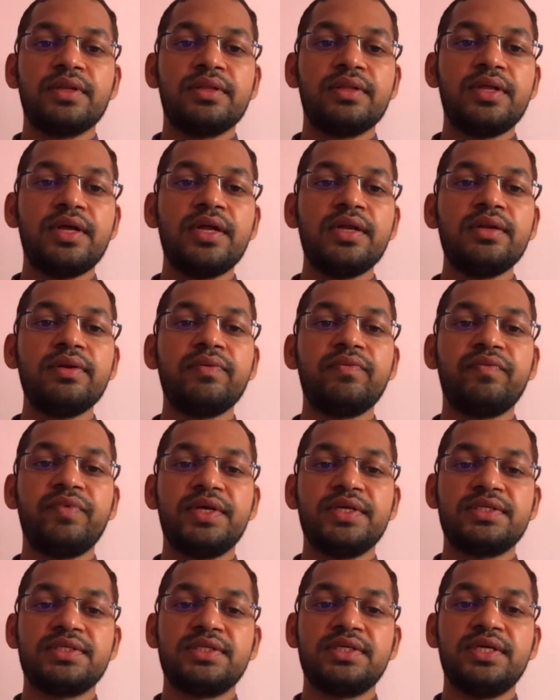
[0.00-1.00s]
Then
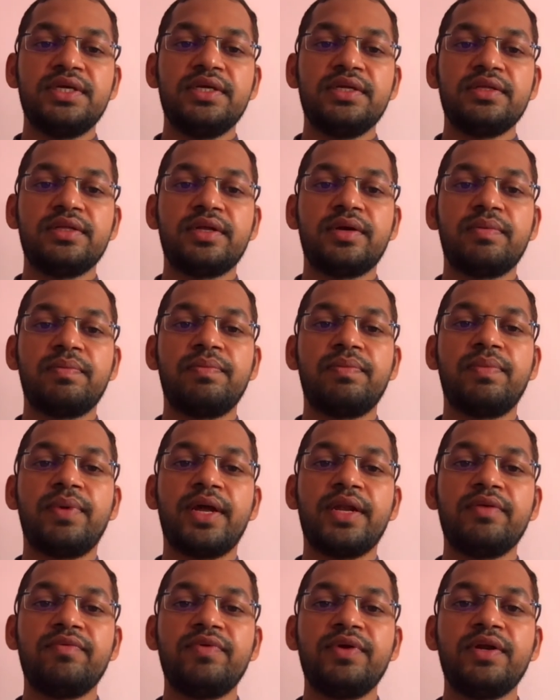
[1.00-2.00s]
we see the
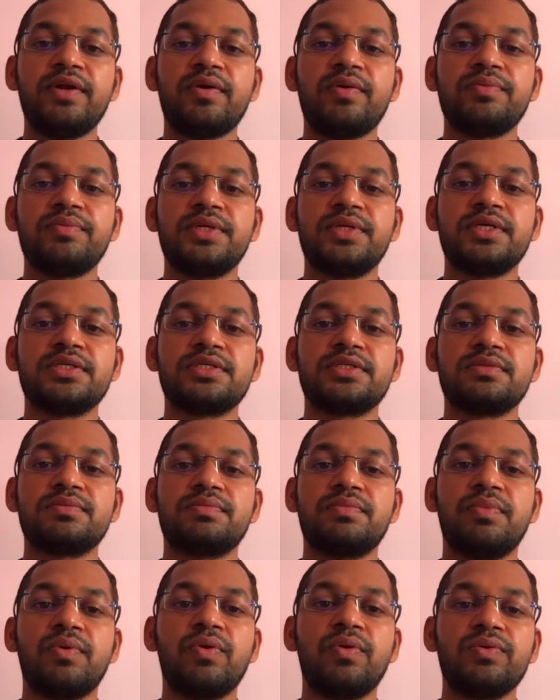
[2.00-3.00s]
benefit of this
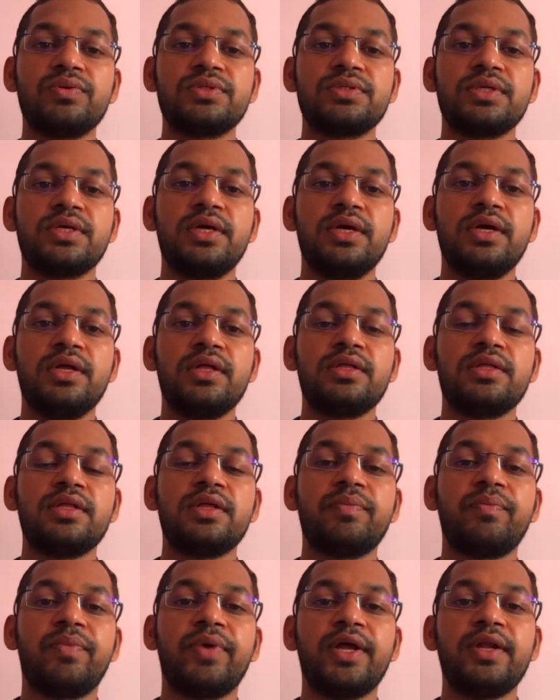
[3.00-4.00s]
pose. The
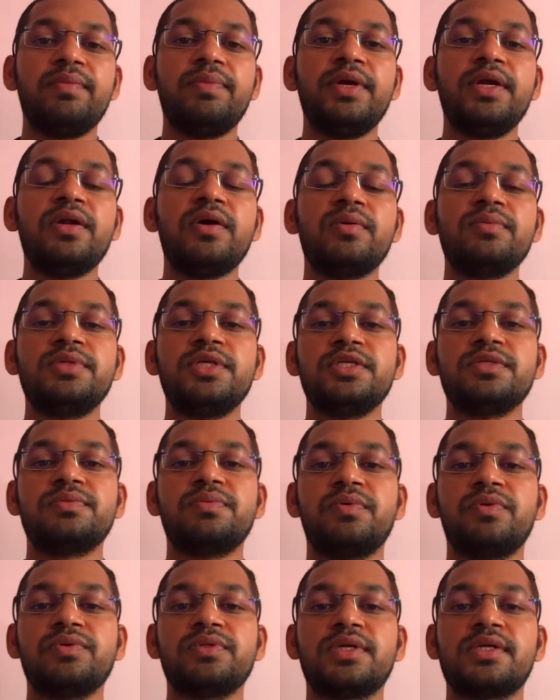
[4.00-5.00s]
benefit of this
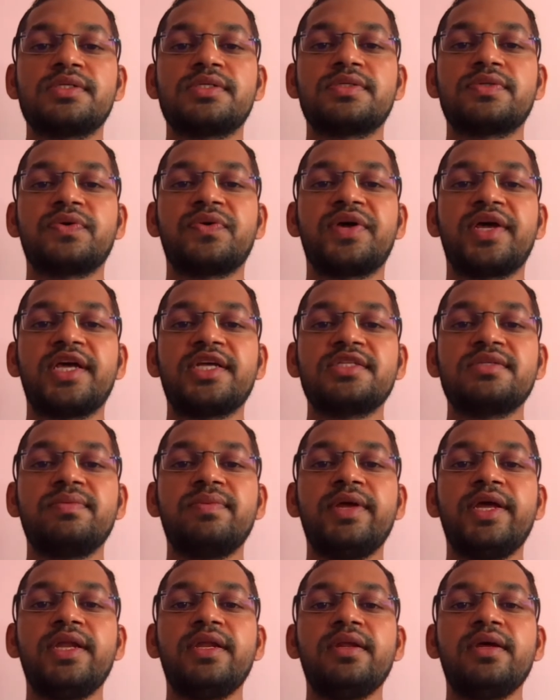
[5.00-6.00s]
pose also
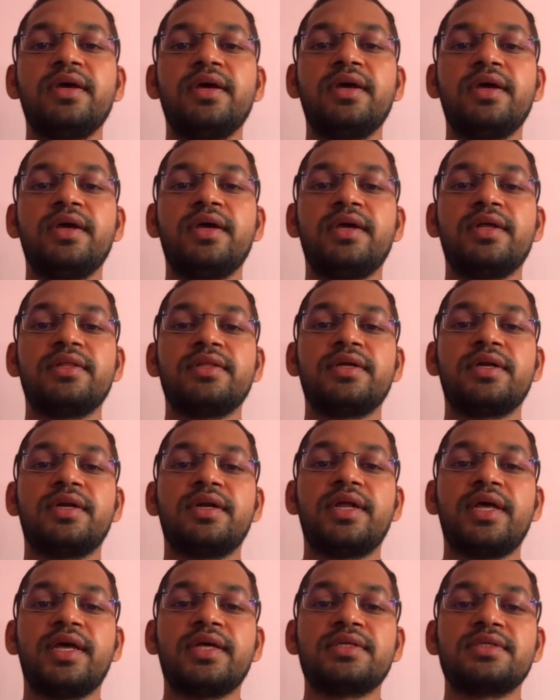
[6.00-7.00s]
explained in the
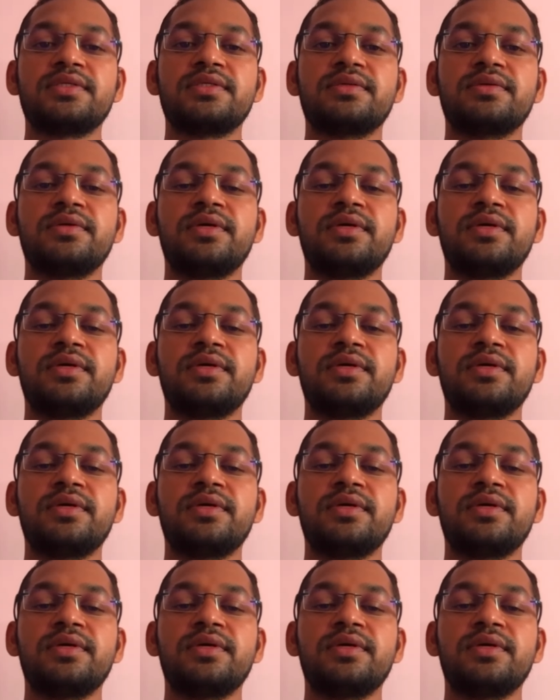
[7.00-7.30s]
text.